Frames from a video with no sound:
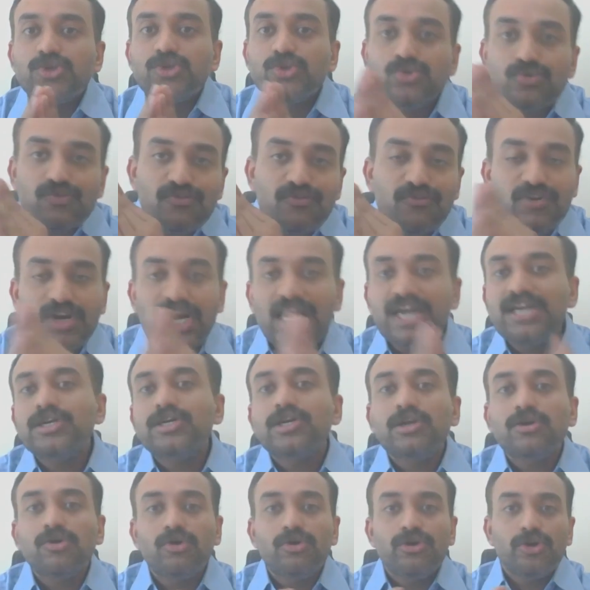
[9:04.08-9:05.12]
sure you
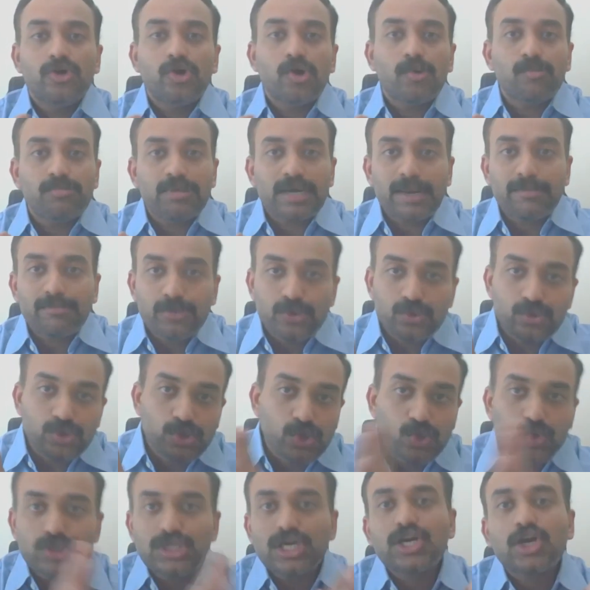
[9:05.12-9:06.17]
front load your prep. You
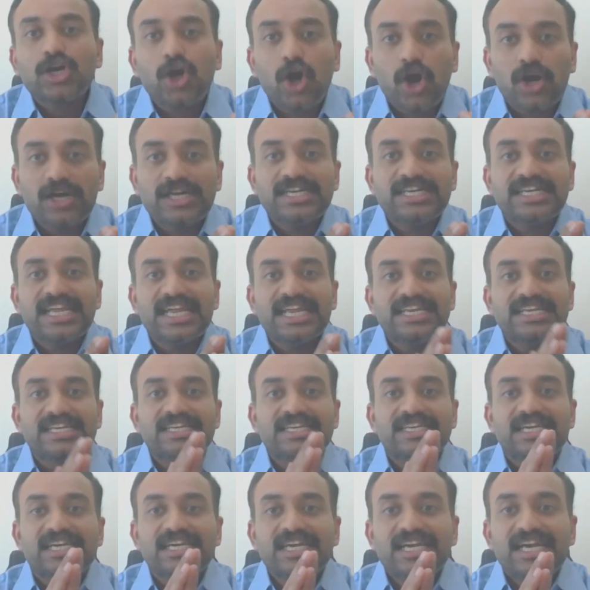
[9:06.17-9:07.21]
do the
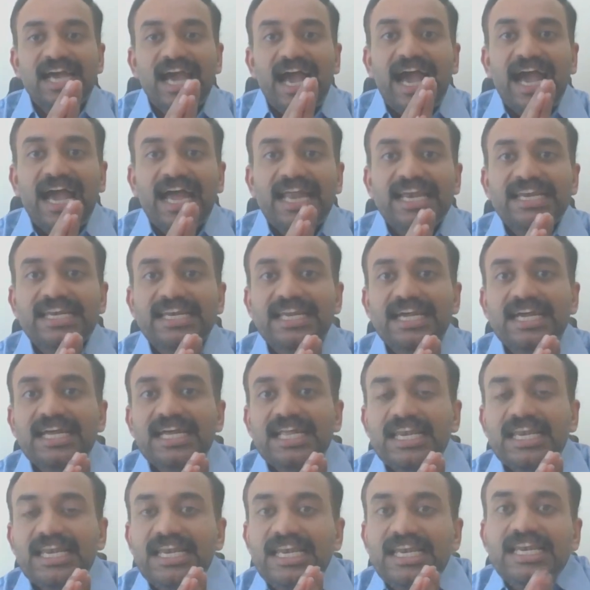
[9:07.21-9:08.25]
content and
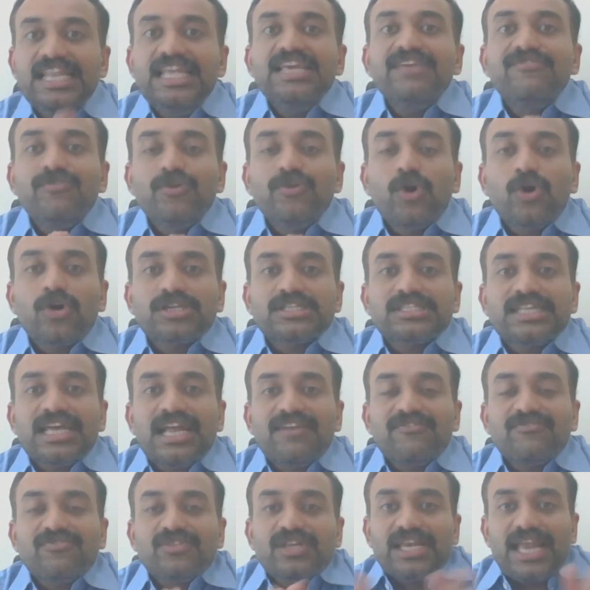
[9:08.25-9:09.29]
leave
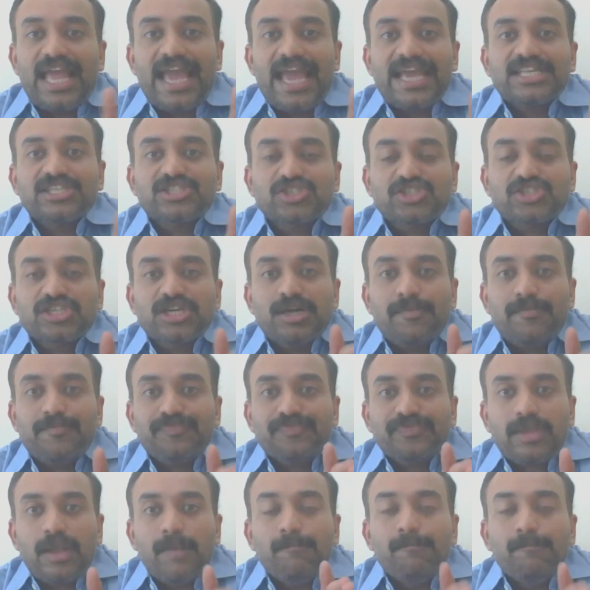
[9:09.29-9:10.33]
yourself that extra
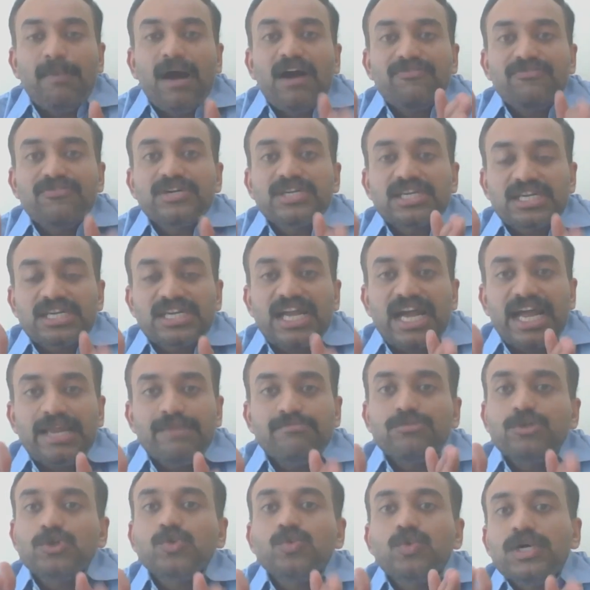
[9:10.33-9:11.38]
buffer
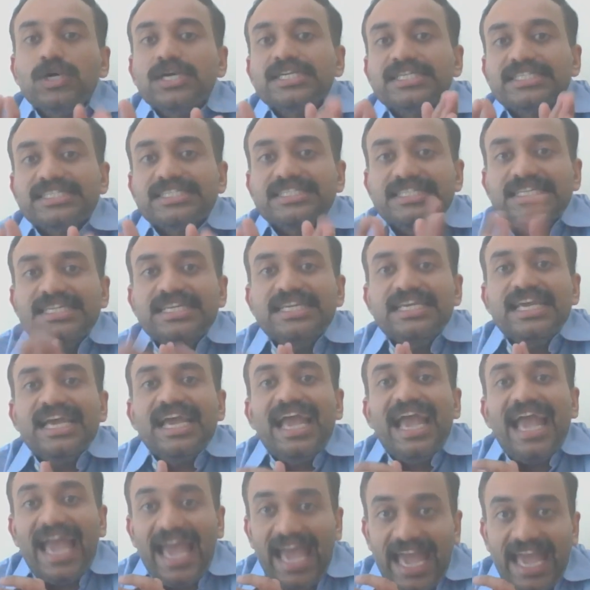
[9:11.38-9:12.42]
time towards the
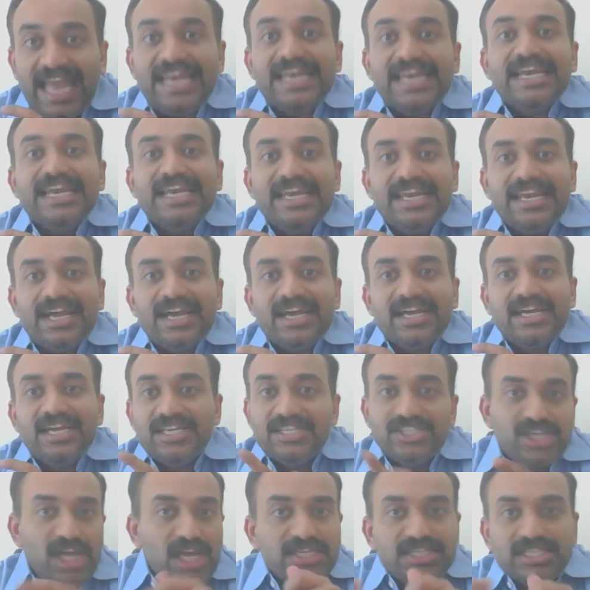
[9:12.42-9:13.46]
end,
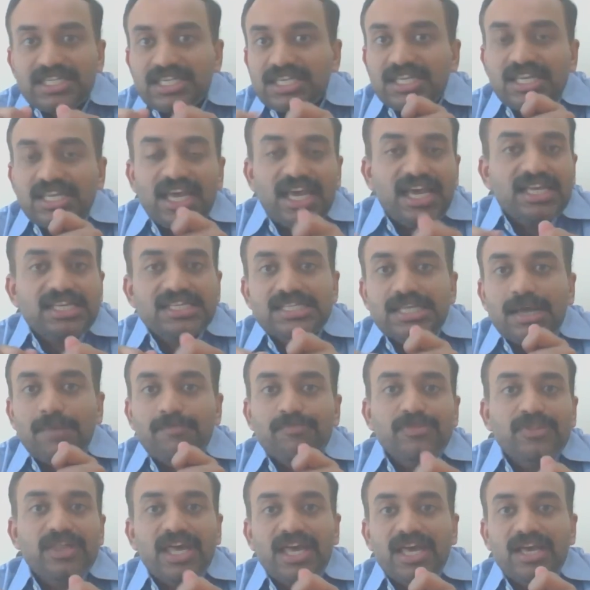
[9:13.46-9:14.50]
just in case
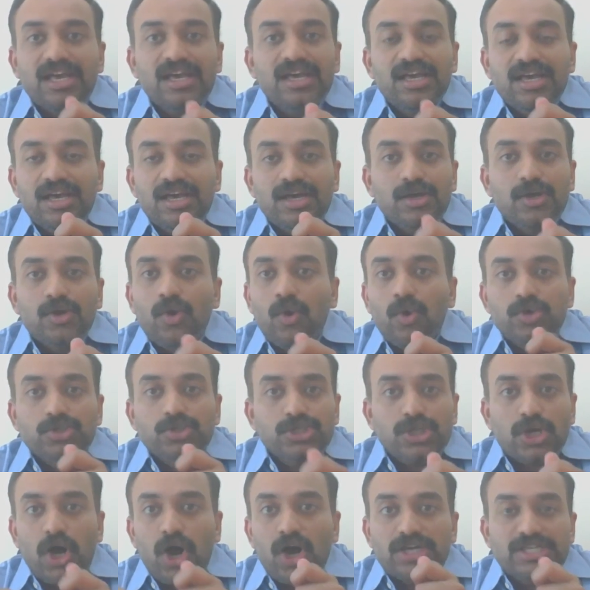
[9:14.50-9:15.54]
something
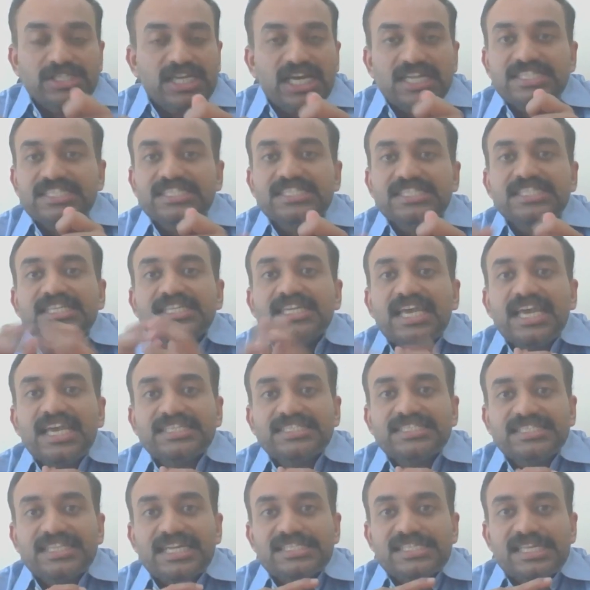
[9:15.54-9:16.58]
goes wrong, just in
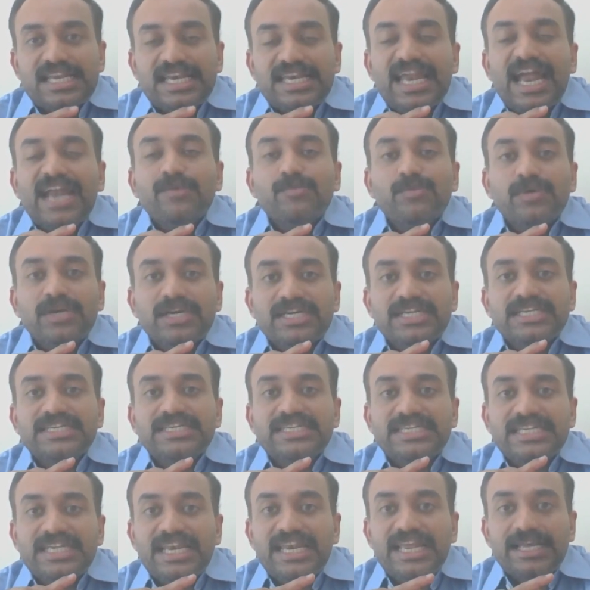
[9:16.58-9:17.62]
case there's an
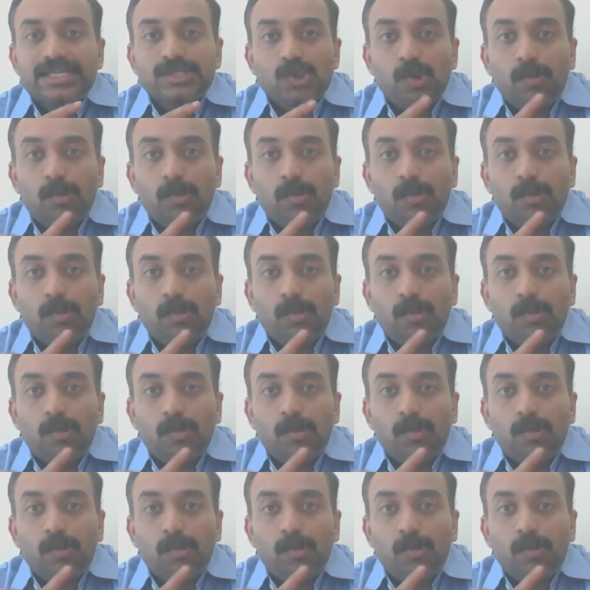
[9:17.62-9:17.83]
inadvertent delay.